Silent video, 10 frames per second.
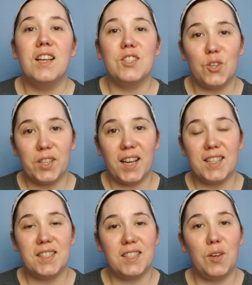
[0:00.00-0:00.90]
So
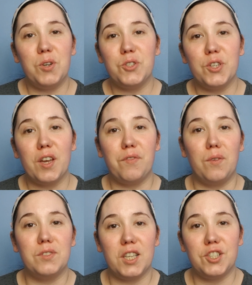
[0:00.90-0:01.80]
guys, today we're doing a
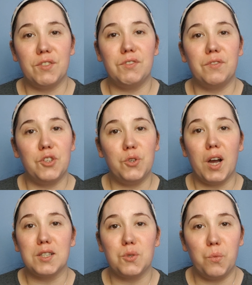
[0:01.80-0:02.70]
foundation review
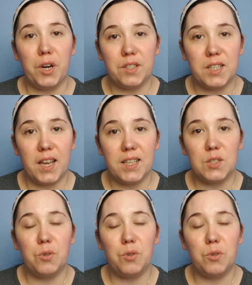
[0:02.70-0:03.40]
and wear test.